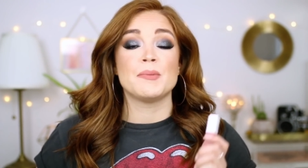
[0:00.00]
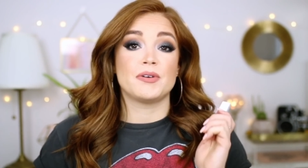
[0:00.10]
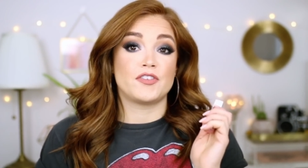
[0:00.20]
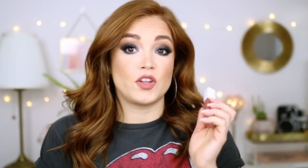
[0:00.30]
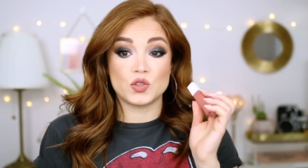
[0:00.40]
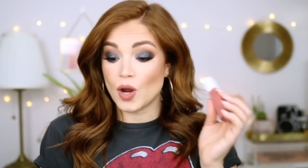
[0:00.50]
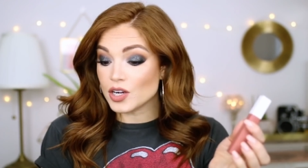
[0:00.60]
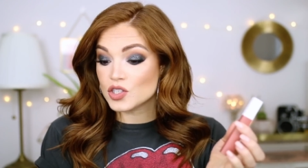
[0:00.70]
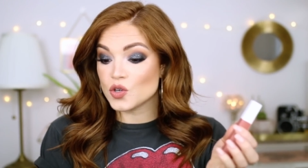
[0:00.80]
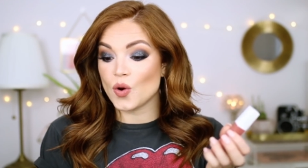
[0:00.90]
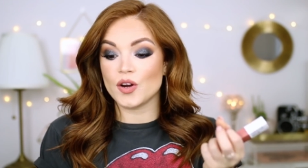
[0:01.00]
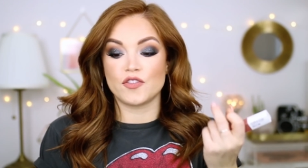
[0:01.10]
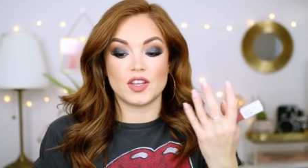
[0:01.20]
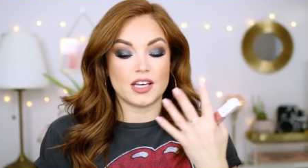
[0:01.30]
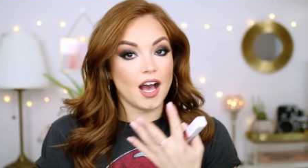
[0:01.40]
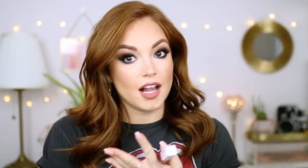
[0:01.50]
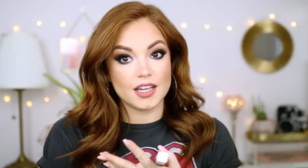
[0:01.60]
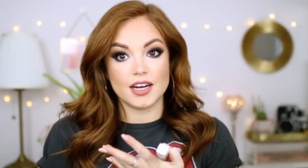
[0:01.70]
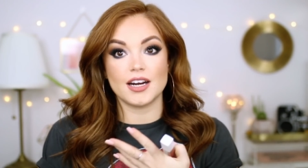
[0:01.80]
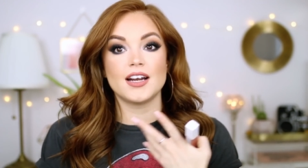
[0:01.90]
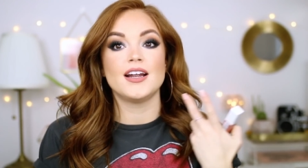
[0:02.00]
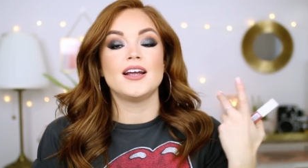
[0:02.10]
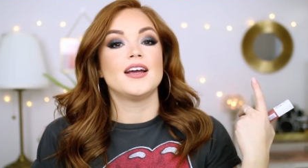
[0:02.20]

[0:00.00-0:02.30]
But for the drugstore, for the color,